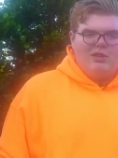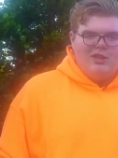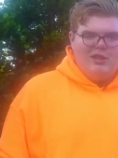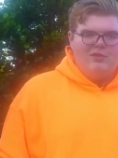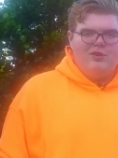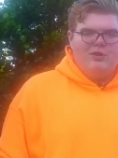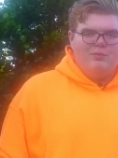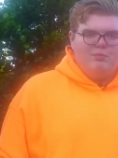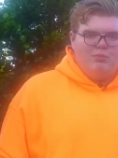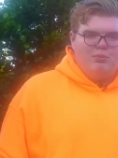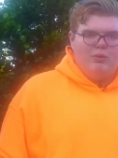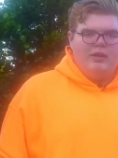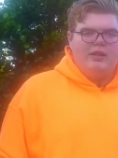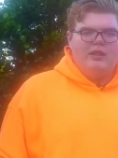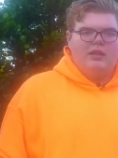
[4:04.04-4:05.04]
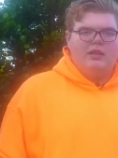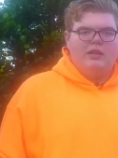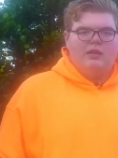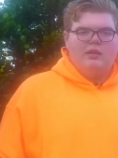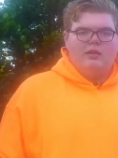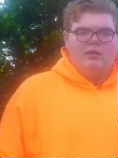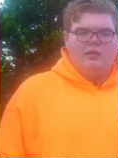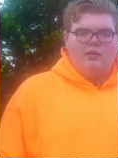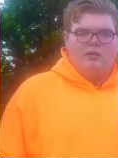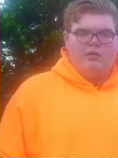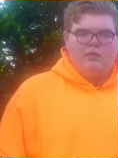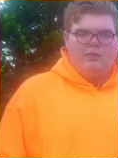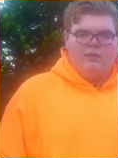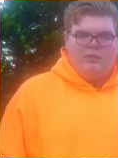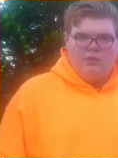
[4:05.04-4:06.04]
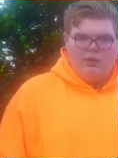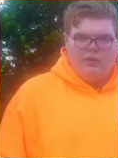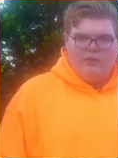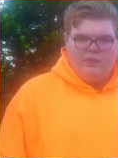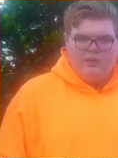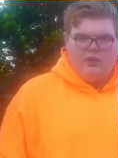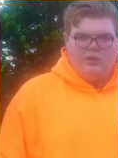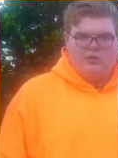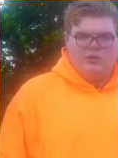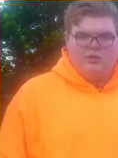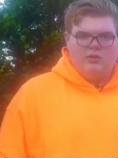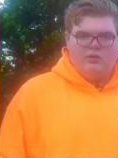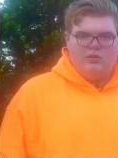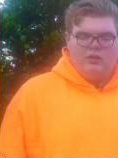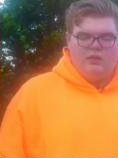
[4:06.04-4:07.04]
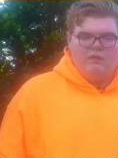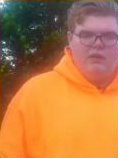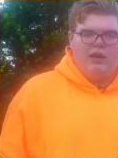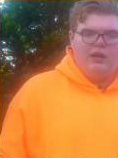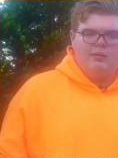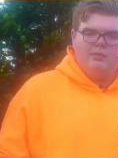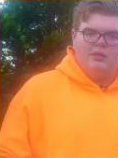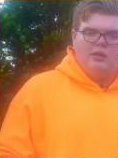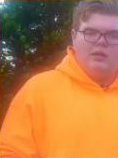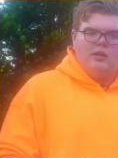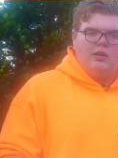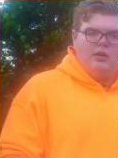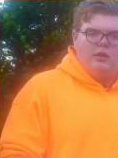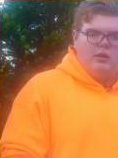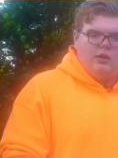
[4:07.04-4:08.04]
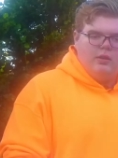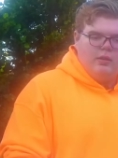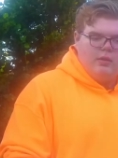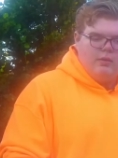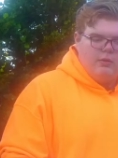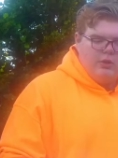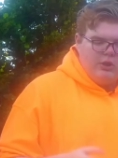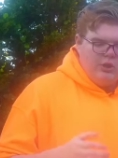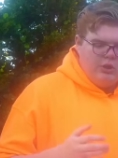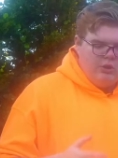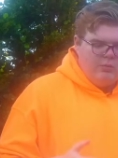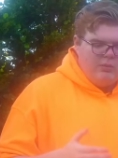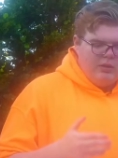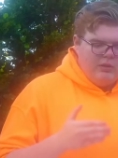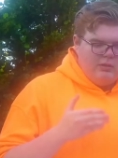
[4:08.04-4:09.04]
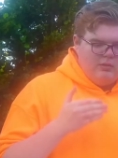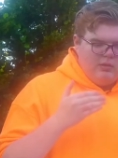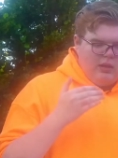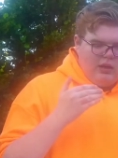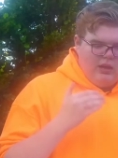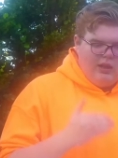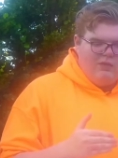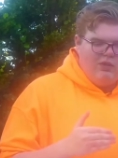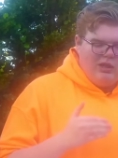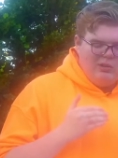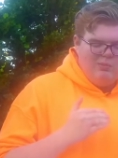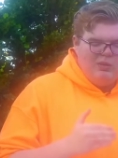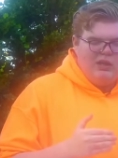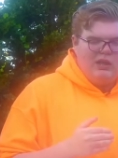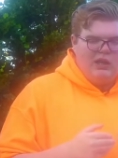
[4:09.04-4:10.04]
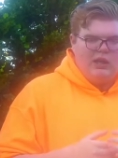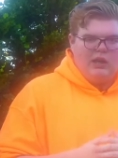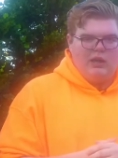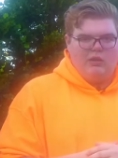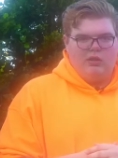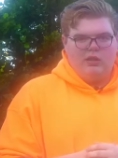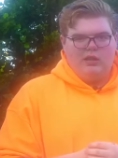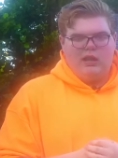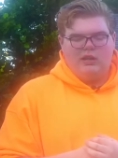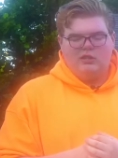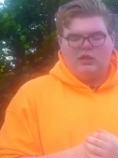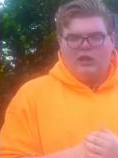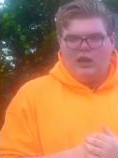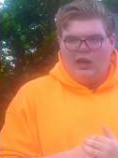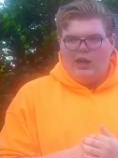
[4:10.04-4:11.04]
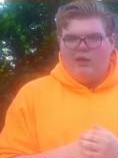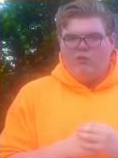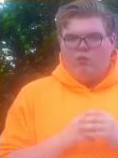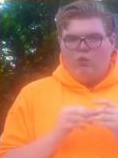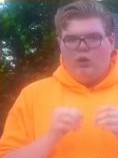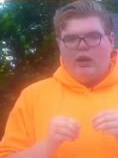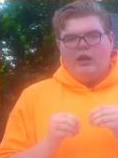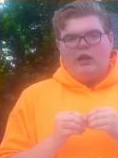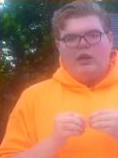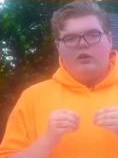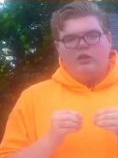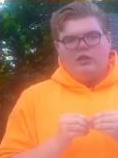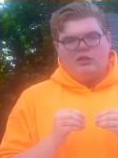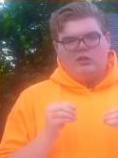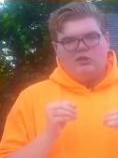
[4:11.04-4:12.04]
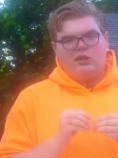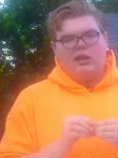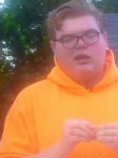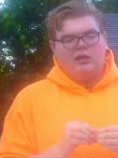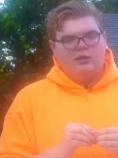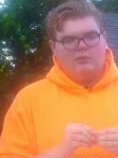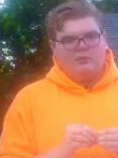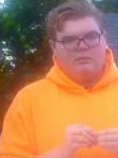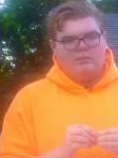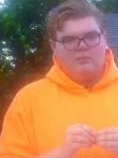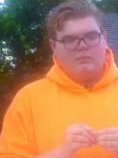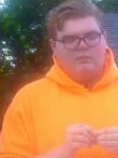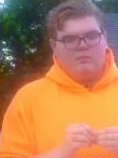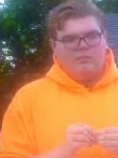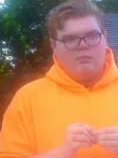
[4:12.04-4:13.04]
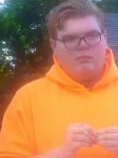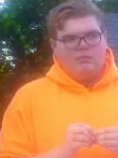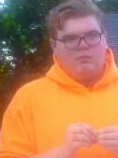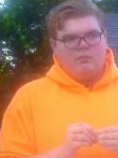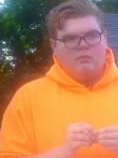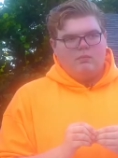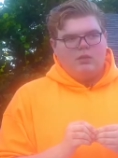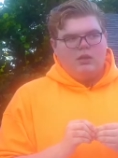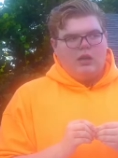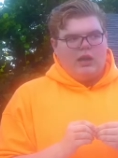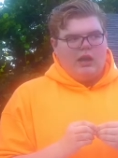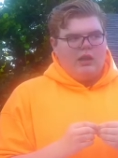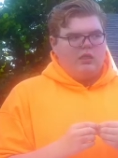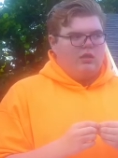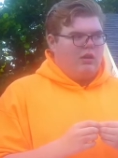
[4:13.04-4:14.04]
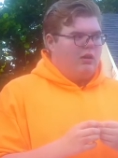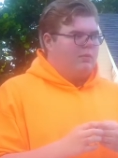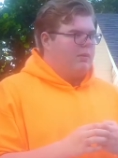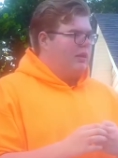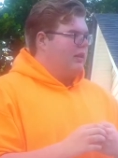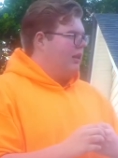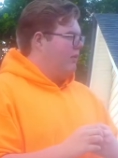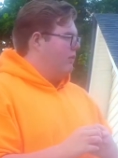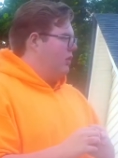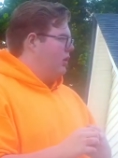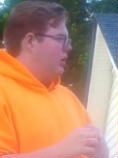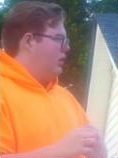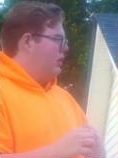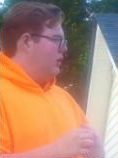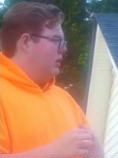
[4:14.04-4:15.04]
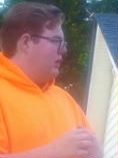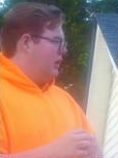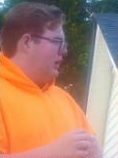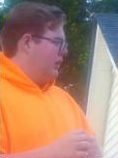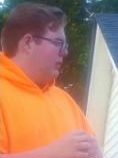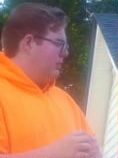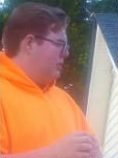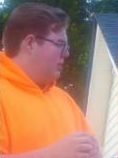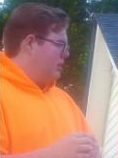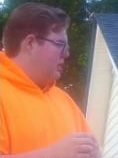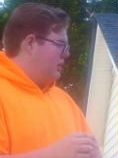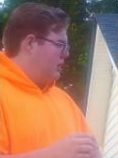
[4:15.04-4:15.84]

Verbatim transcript: living, breathing, fully functional, developed human living being out there that is alive right now, this second. And I thought about that for a long time.